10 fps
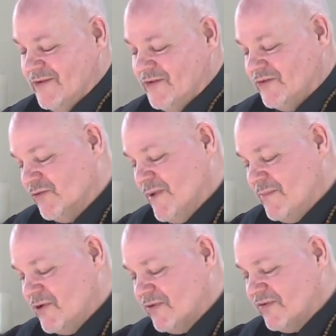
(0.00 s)
So
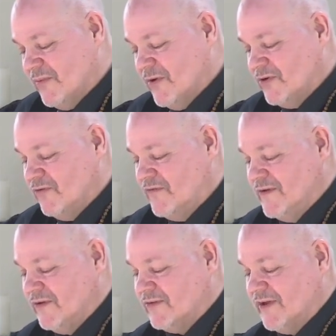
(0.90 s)
maybe you're someone who
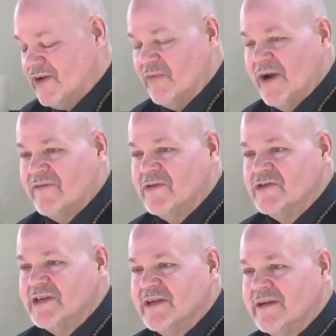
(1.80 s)
feels like a
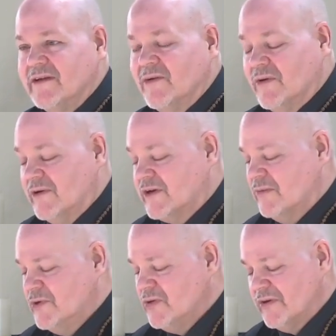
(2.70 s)
refugee or a
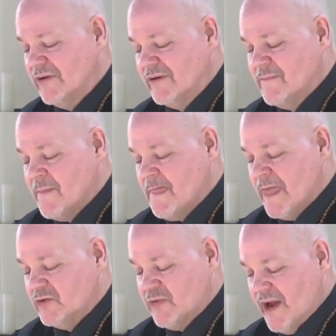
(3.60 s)
commuter,
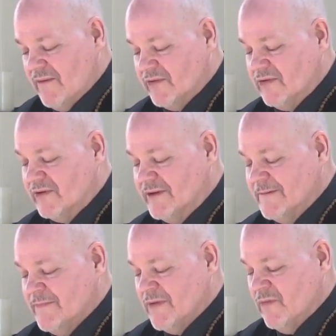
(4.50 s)
a traveler,
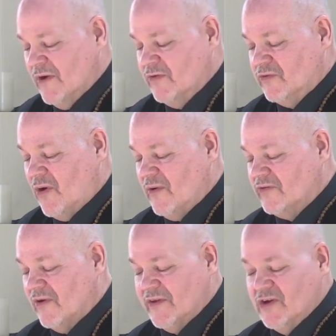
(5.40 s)
one who's
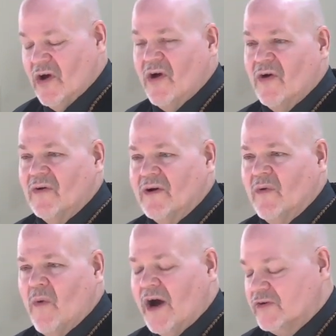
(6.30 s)
always on the go,
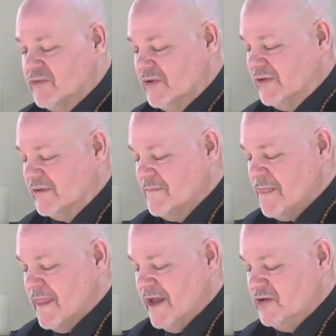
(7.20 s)
a wanderer,
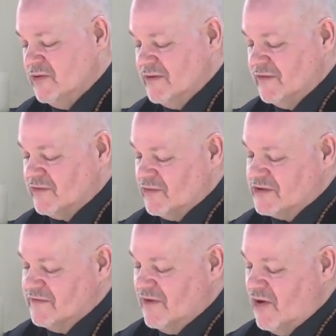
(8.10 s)
and you're in
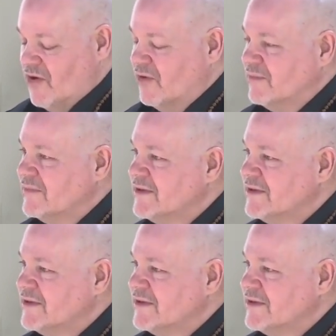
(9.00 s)
search of a home.